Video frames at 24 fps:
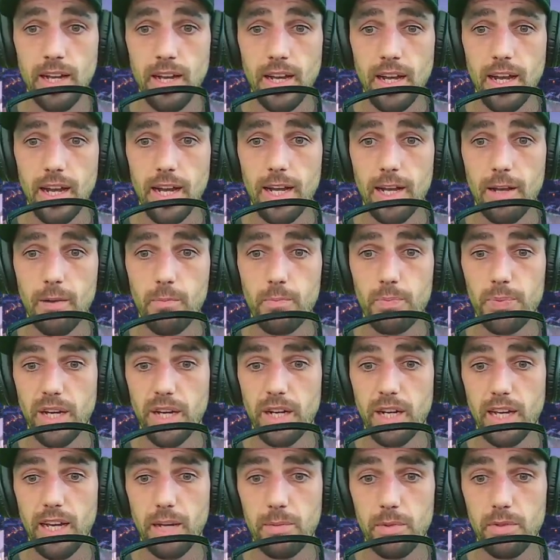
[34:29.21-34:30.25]
um, than I
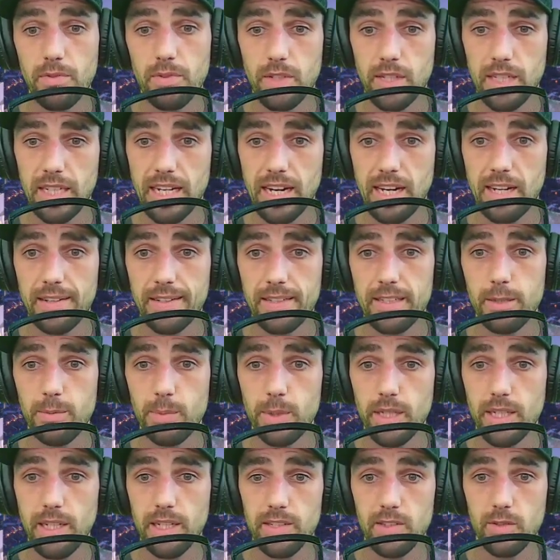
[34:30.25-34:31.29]
am of our Gardaí
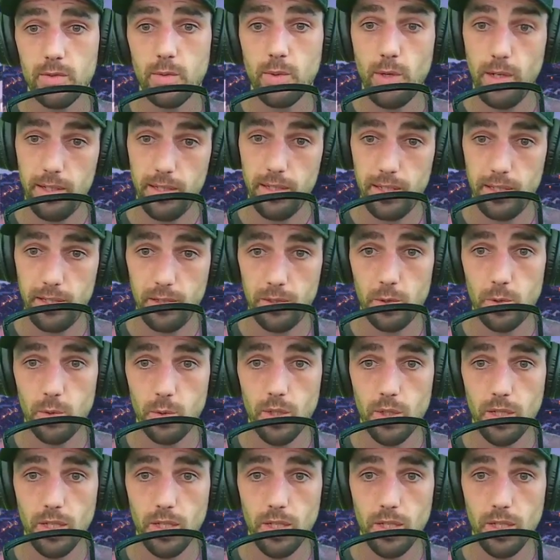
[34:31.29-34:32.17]
because of what I do.